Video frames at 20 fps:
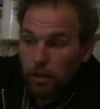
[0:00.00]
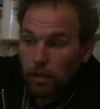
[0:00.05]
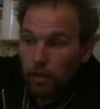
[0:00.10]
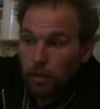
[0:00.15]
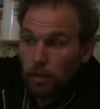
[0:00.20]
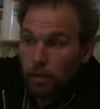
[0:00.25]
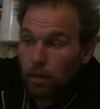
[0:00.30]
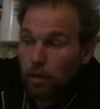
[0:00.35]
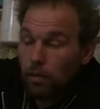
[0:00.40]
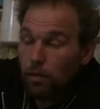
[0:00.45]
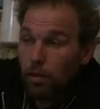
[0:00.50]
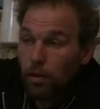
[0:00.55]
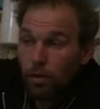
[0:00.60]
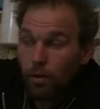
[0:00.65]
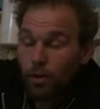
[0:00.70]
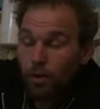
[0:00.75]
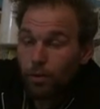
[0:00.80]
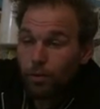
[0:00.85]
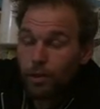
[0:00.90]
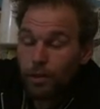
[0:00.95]
and then
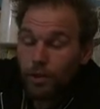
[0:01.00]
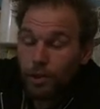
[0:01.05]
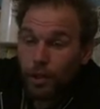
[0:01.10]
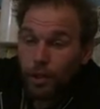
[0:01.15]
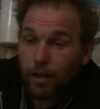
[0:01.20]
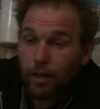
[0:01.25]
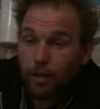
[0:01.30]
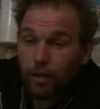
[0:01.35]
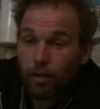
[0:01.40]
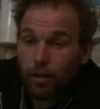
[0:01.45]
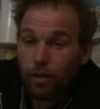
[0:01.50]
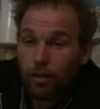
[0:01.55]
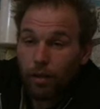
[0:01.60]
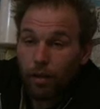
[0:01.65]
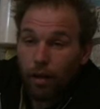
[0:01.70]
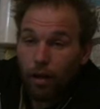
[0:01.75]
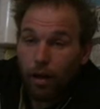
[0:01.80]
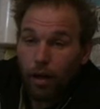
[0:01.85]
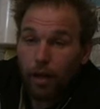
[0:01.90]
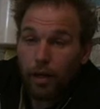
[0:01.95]
go and check it
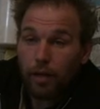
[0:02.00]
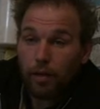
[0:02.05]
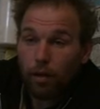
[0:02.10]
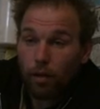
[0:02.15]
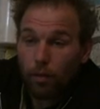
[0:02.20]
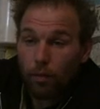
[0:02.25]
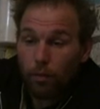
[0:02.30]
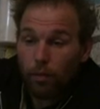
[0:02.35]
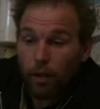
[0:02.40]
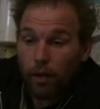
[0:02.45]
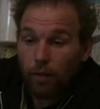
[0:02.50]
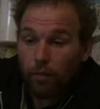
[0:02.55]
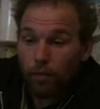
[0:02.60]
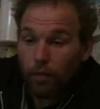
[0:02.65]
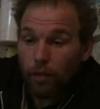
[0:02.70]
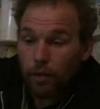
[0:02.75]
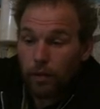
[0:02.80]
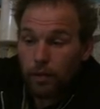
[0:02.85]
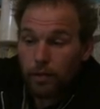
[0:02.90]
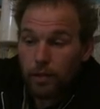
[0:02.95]
online or
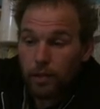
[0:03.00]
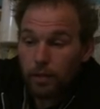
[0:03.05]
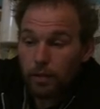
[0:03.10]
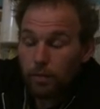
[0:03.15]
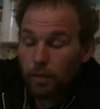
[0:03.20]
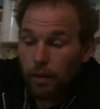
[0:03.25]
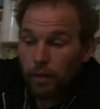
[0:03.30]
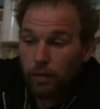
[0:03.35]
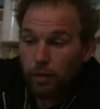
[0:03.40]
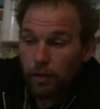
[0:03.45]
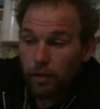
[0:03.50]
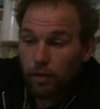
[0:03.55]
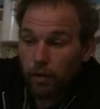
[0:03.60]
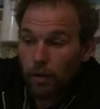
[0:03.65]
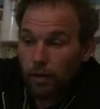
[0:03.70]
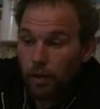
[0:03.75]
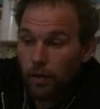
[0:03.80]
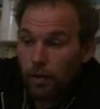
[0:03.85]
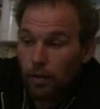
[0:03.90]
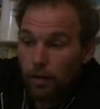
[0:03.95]
whatever to see whether or
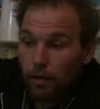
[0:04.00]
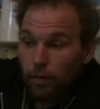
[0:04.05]
not